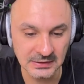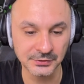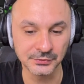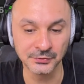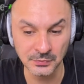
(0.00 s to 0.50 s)

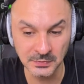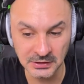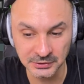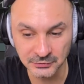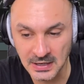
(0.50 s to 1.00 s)
to new
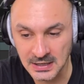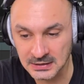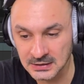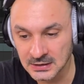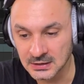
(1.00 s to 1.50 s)
MIDI
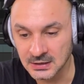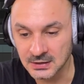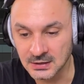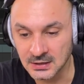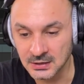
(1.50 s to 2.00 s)
track,
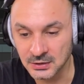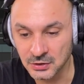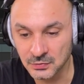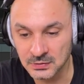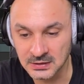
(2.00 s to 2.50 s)
and then
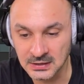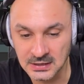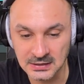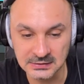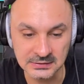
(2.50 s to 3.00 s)
you will
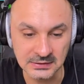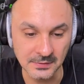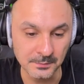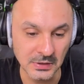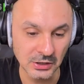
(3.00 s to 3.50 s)
get the
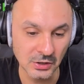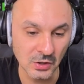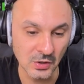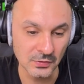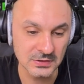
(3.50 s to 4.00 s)
MIDI
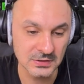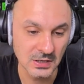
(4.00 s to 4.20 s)
notes.